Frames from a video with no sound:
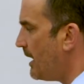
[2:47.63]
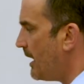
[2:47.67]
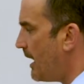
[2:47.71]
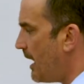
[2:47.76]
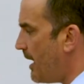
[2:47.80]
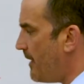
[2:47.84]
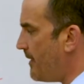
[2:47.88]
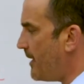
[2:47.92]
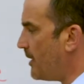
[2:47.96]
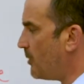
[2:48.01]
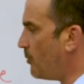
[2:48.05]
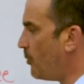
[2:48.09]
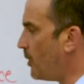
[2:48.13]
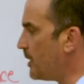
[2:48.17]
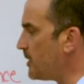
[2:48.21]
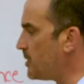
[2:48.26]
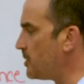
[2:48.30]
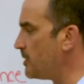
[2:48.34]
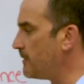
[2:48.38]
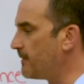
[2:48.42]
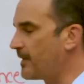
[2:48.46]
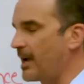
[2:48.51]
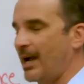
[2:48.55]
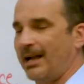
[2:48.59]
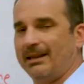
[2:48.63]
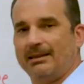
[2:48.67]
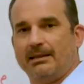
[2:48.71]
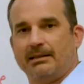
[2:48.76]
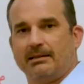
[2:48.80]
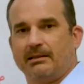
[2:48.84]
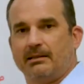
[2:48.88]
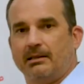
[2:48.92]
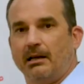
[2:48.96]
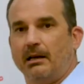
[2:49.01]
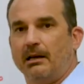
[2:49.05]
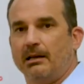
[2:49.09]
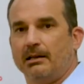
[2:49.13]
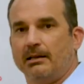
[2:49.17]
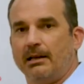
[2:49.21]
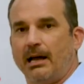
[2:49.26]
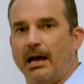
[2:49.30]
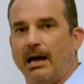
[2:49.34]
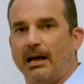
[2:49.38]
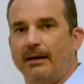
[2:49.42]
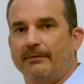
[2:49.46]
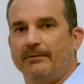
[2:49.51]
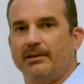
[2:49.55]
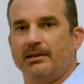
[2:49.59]
And then once you've got this done,
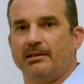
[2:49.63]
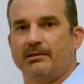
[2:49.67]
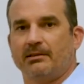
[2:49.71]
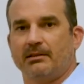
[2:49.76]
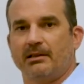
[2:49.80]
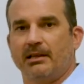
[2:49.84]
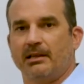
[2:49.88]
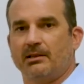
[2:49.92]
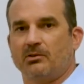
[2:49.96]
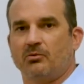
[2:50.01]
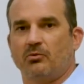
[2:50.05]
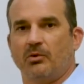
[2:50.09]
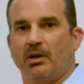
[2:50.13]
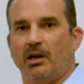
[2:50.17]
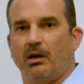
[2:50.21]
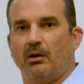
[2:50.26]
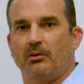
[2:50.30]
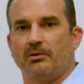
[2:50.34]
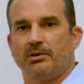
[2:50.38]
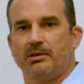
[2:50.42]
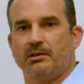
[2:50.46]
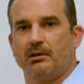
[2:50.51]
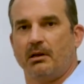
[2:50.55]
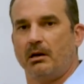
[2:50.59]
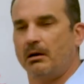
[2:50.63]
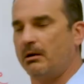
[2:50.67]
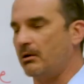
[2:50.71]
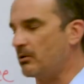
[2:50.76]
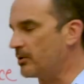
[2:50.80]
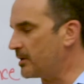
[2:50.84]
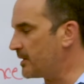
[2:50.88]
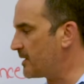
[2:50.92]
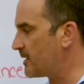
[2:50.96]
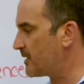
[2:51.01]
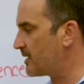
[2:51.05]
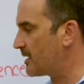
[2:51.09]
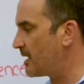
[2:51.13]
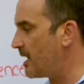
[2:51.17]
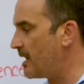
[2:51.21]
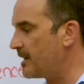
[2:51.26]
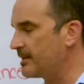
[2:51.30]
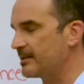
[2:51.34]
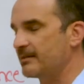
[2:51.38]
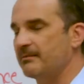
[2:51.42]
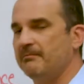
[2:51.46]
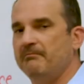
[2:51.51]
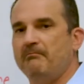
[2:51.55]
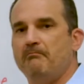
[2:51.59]
obviously, as we always know and
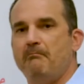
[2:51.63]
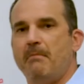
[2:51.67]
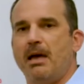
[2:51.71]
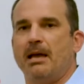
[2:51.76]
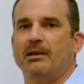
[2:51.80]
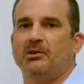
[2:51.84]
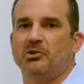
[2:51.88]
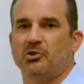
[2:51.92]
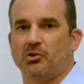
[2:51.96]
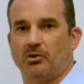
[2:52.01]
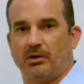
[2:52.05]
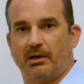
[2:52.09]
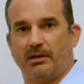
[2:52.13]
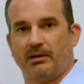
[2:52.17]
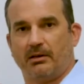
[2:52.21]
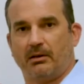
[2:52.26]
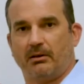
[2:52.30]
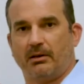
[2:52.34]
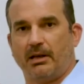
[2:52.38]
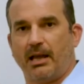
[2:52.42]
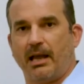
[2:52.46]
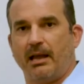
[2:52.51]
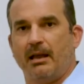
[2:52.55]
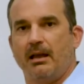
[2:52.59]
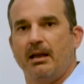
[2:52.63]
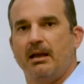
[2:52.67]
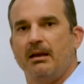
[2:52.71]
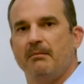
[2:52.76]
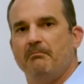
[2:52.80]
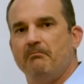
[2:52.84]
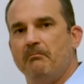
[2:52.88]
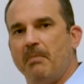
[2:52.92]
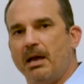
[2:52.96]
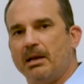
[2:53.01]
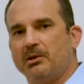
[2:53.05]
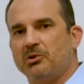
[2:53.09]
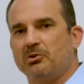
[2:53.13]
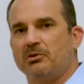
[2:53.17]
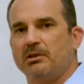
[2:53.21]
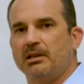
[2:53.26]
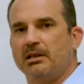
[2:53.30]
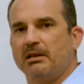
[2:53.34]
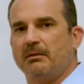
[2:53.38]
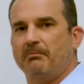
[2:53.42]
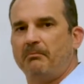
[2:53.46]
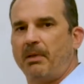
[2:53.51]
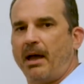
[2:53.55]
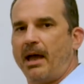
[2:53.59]
discuss, measure it, okay? Measure the
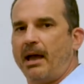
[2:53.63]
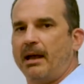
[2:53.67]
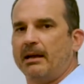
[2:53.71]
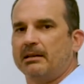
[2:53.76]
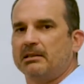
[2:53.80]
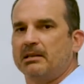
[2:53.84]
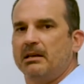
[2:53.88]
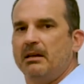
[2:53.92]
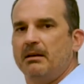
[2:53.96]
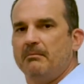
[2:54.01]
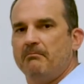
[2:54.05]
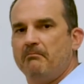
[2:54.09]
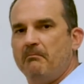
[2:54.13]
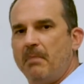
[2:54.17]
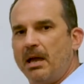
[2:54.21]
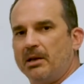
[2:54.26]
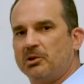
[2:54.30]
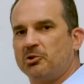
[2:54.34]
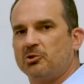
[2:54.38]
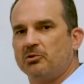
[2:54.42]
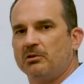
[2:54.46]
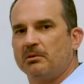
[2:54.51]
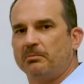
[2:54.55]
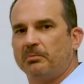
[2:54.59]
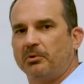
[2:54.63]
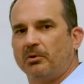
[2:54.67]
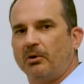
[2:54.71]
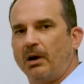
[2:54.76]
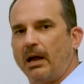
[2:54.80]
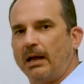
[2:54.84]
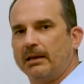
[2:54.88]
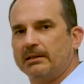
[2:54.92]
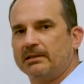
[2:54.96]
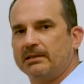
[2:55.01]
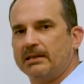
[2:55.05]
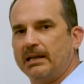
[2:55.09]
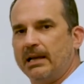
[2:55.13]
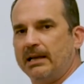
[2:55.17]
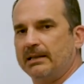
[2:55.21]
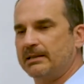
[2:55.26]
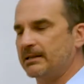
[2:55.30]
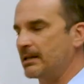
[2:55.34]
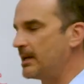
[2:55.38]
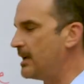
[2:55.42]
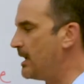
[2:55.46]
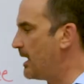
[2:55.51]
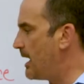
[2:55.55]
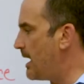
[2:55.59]
impact, measure the process,
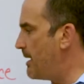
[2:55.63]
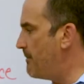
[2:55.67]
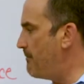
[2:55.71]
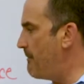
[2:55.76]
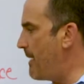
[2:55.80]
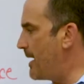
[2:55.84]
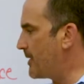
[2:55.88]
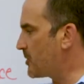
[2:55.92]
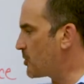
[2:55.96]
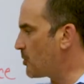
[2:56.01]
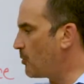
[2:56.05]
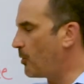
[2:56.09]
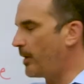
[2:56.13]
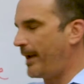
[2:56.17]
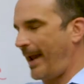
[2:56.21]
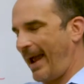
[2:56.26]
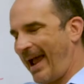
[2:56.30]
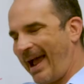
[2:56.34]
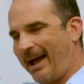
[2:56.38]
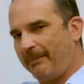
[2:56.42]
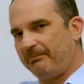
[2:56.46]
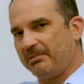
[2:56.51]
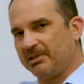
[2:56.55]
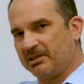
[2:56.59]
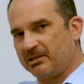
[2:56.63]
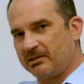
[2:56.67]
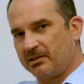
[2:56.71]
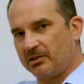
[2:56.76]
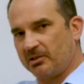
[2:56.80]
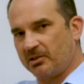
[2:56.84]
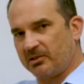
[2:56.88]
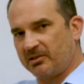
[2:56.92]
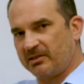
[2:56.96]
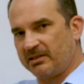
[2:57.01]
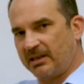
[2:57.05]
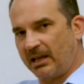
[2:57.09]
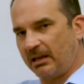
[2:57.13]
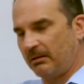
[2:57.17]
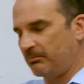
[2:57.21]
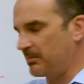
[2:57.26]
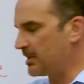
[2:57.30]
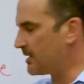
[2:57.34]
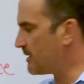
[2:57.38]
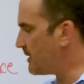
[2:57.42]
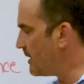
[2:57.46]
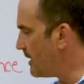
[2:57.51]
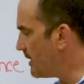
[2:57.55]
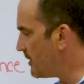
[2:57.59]
and measure what happens to those
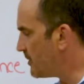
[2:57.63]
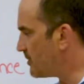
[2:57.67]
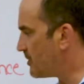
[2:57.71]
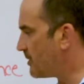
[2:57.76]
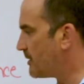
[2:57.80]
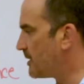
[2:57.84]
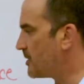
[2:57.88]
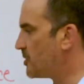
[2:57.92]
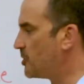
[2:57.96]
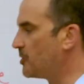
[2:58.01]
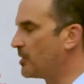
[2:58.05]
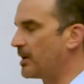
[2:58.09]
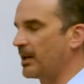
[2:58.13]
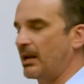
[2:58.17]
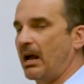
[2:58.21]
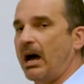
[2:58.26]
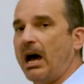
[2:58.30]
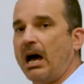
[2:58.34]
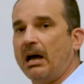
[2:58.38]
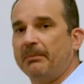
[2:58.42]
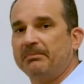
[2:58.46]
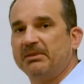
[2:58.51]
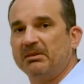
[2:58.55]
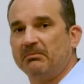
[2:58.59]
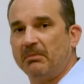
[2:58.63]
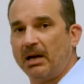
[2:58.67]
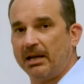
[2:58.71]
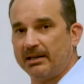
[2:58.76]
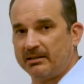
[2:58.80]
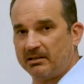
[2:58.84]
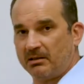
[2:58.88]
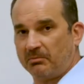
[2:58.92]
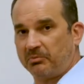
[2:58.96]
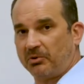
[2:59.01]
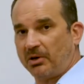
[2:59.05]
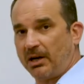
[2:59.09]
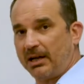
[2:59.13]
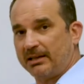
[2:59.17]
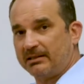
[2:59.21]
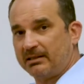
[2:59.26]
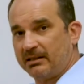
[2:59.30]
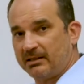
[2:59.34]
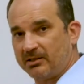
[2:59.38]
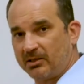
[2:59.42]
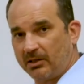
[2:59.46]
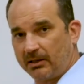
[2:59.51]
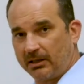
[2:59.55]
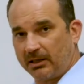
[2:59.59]
segments so that you can optimize the
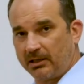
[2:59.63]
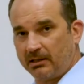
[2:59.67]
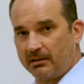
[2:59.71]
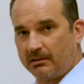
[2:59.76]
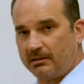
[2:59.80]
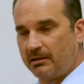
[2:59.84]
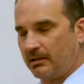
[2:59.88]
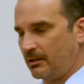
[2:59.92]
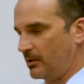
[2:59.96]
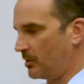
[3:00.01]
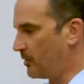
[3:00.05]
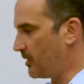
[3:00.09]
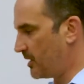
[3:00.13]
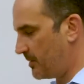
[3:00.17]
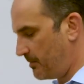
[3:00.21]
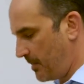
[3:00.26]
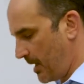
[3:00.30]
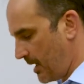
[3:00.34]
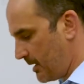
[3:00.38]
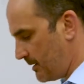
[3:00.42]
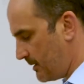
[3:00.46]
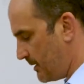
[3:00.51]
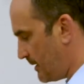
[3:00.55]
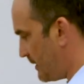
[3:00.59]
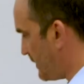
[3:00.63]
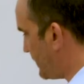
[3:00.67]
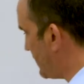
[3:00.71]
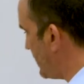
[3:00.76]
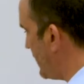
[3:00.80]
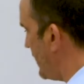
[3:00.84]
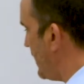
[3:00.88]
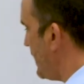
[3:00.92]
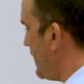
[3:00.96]
process on a continuous basis.